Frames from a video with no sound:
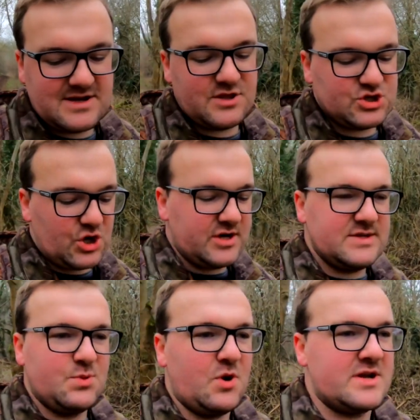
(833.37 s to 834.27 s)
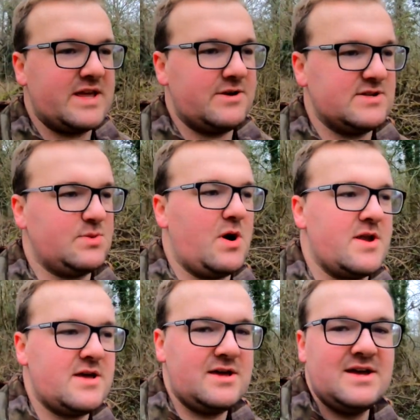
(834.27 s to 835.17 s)
Now the Chinese water deer is
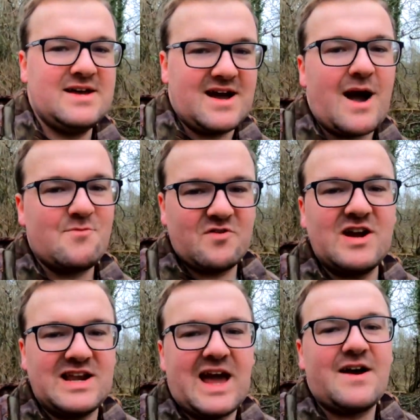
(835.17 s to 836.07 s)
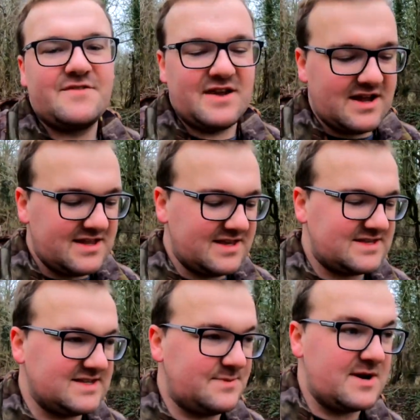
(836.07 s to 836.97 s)
one I'm really after.
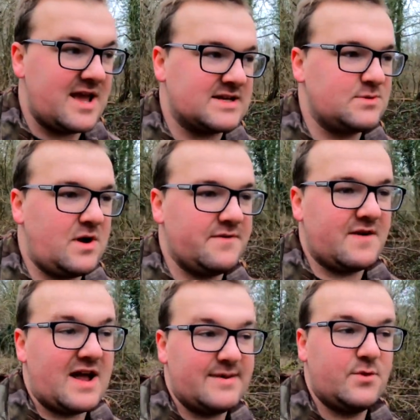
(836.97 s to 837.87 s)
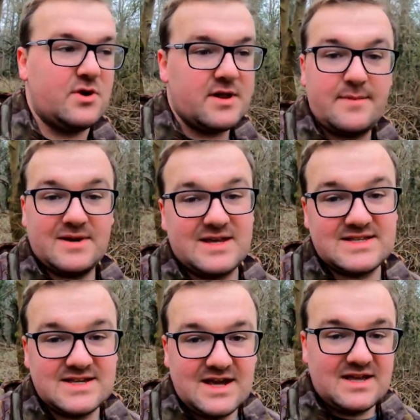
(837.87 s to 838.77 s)
This is my next one for animal
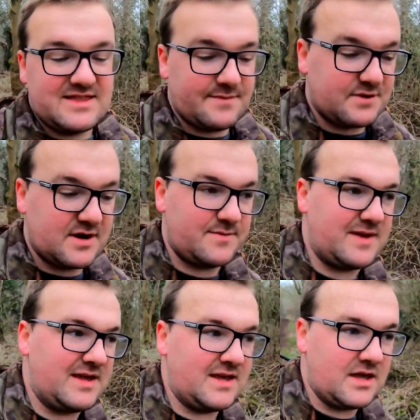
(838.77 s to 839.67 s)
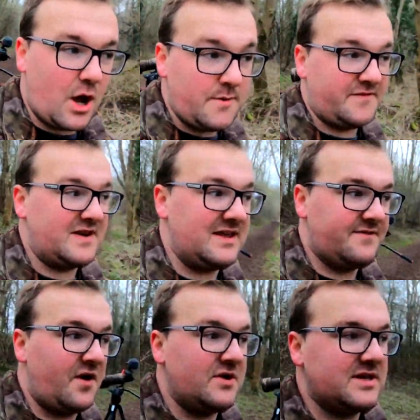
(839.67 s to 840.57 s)
anomalies that I'm going to be hopefully
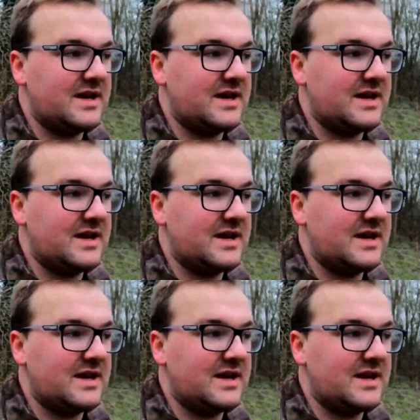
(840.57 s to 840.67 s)
finding